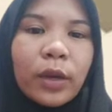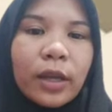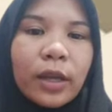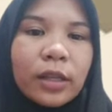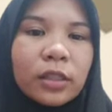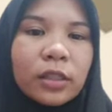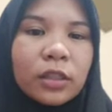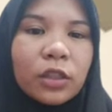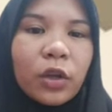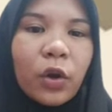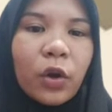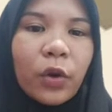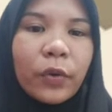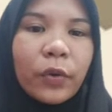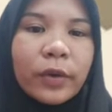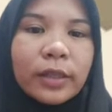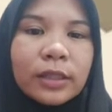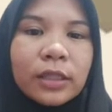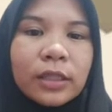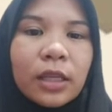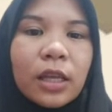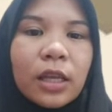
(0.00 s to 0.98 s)
encourage
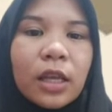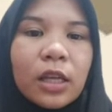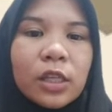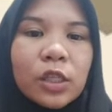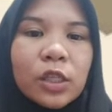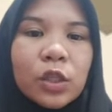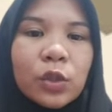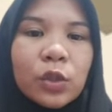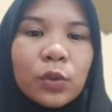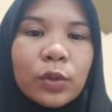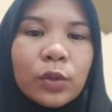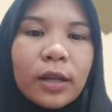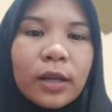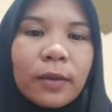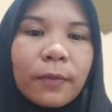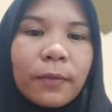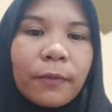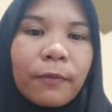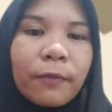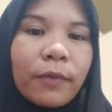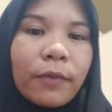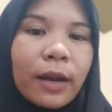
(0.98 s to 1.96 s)
student
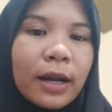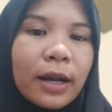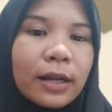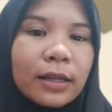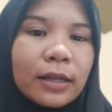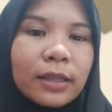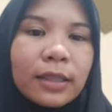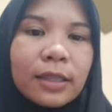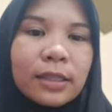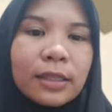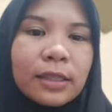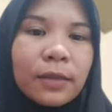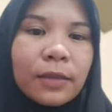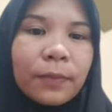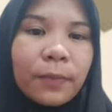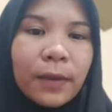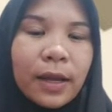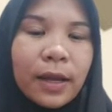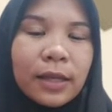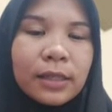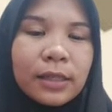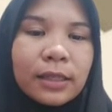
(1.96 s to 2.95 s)

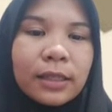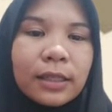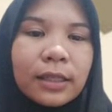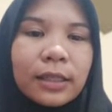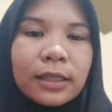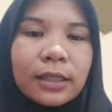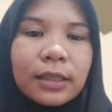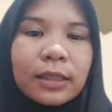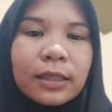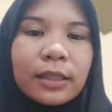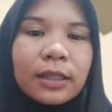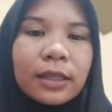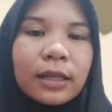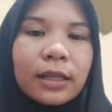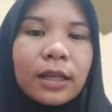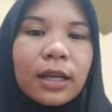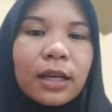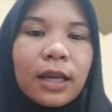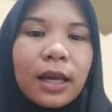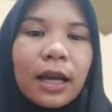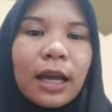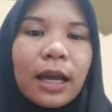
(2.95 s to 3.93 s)
participant in the
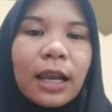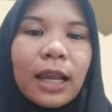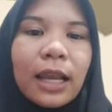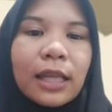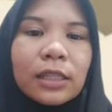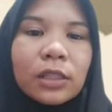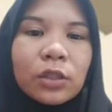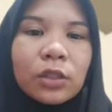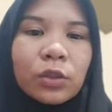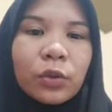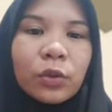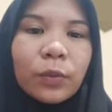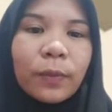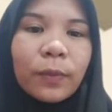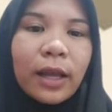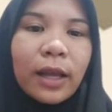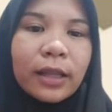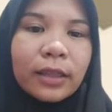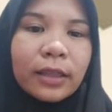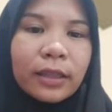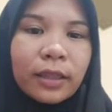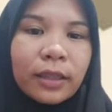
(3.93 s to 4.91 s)
classroom
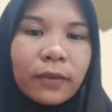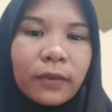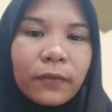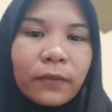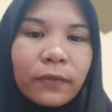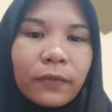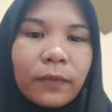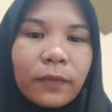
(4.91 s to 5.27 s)
active,